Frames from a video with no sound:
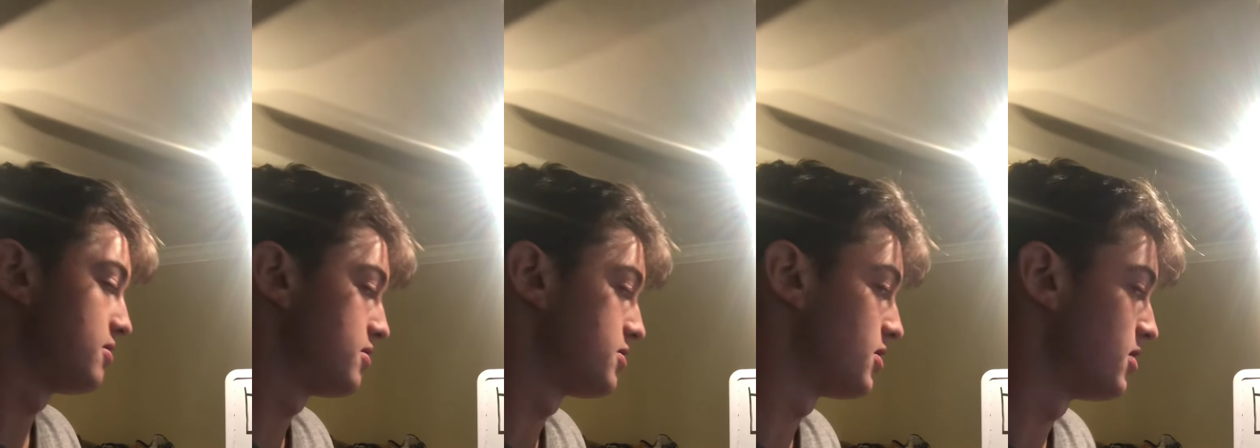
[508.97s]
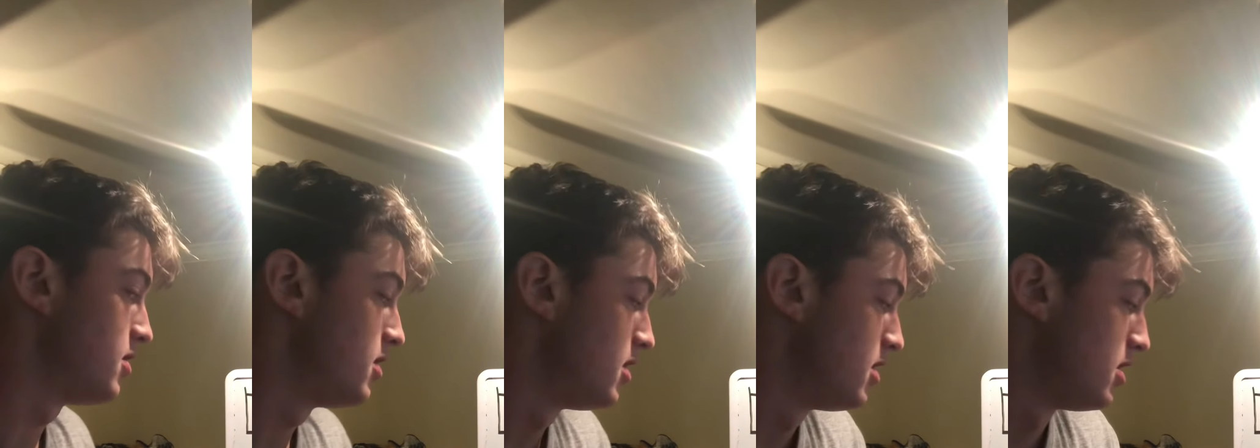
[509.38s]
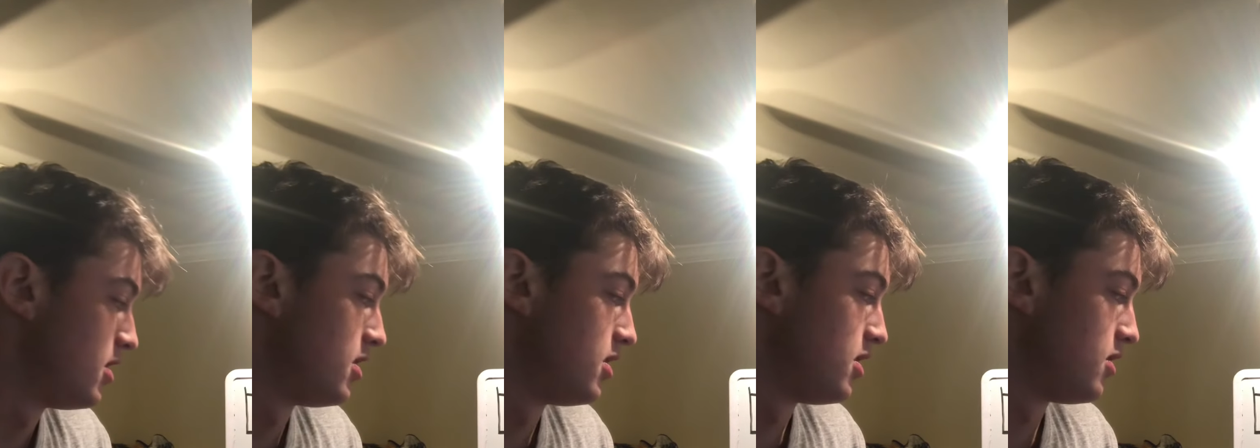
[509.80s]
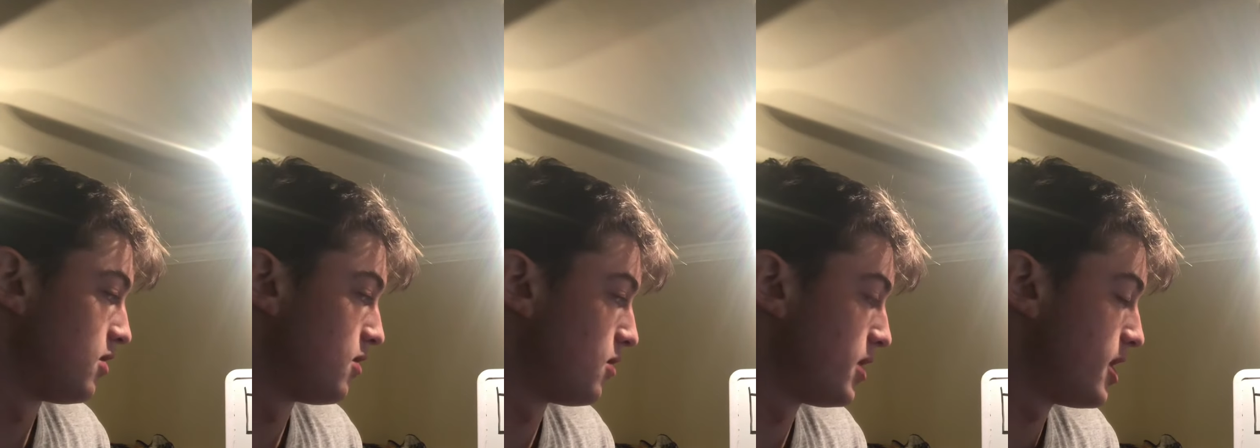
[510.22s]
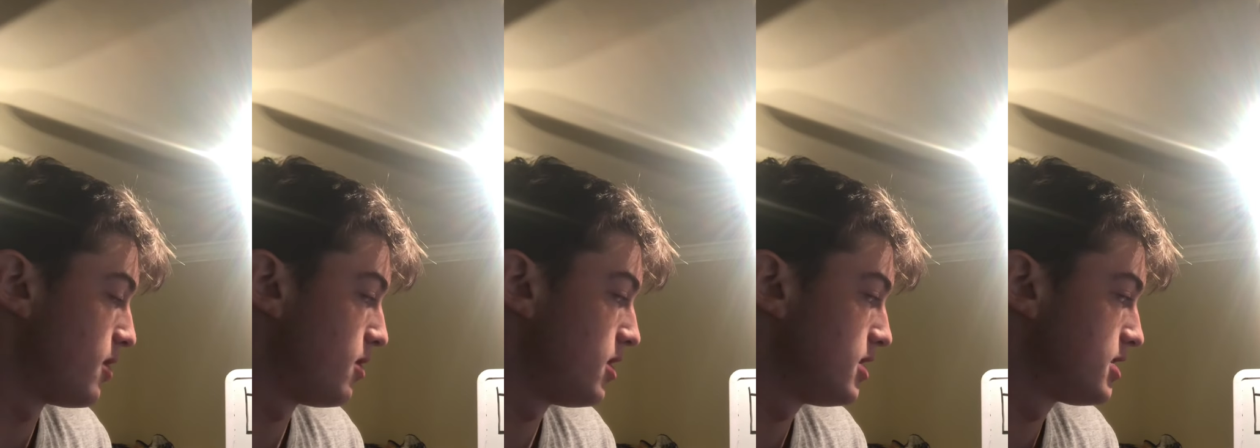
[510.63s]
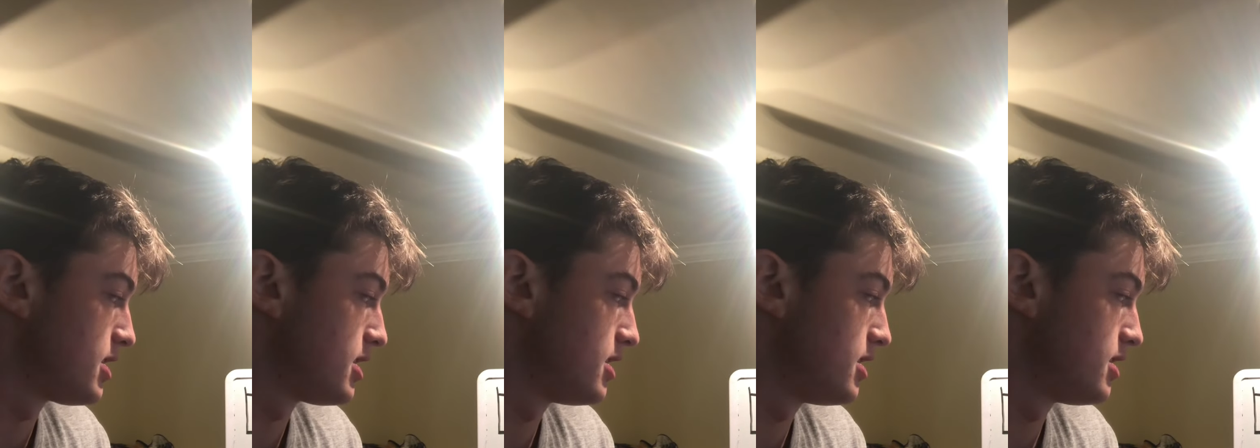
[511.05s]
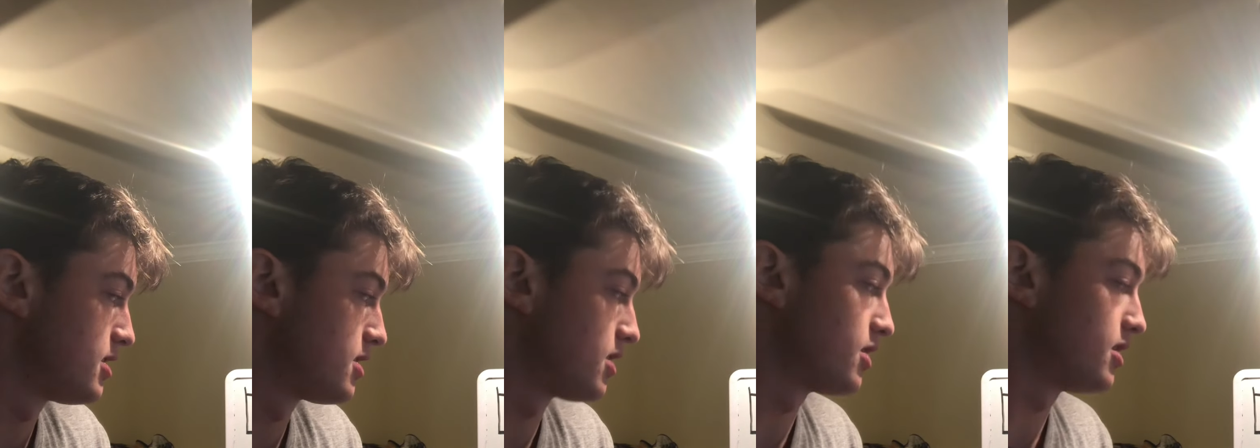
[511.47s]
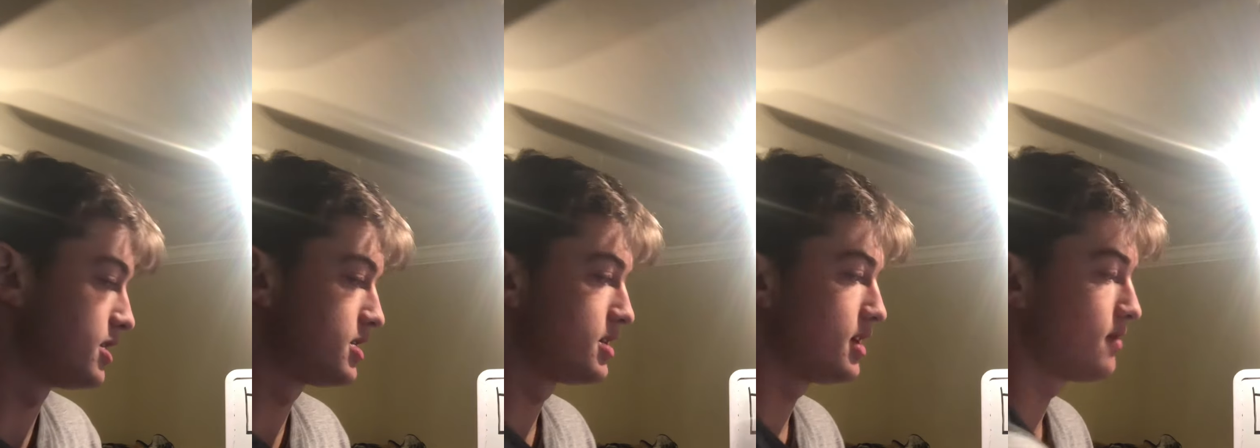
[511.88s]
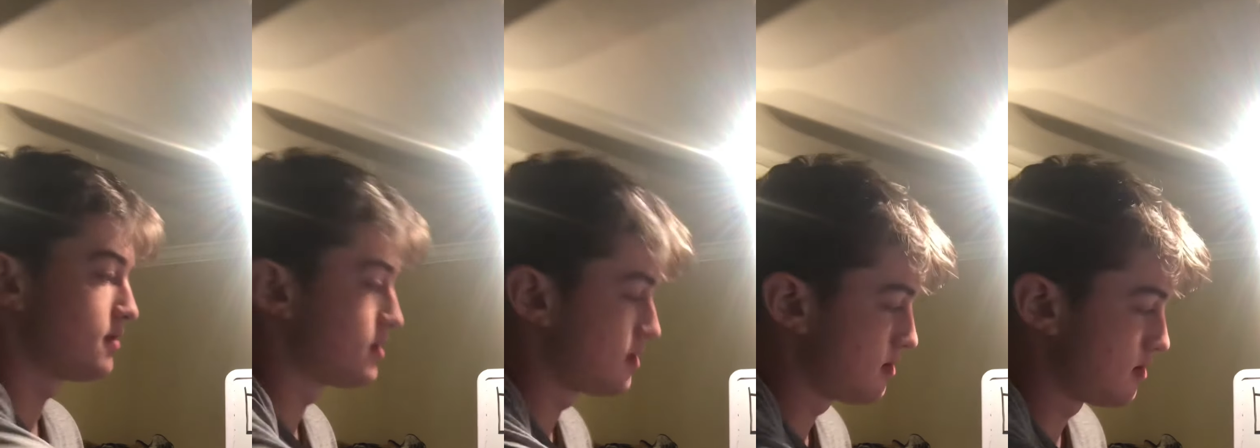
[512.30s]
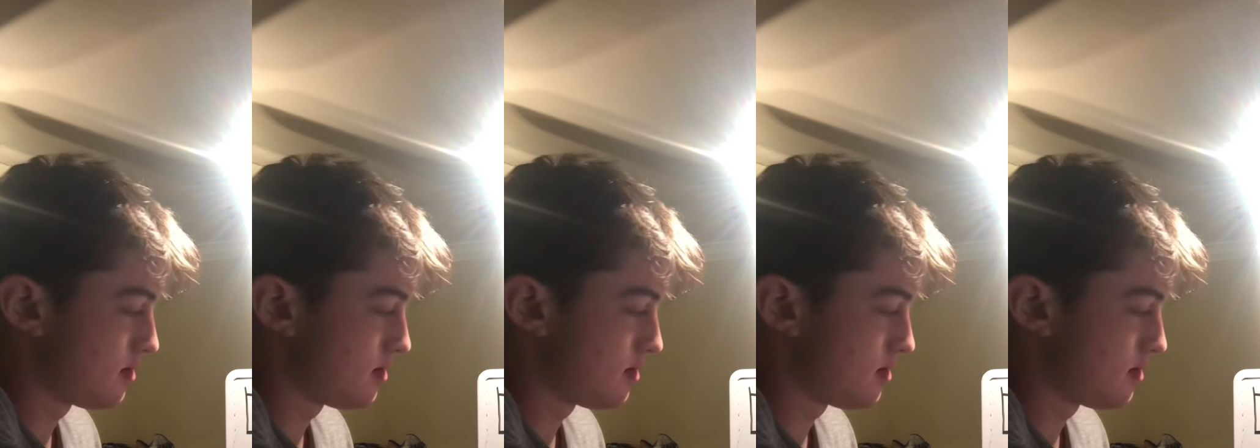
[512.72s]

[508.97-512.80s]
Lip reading: So where I was is they're going to shift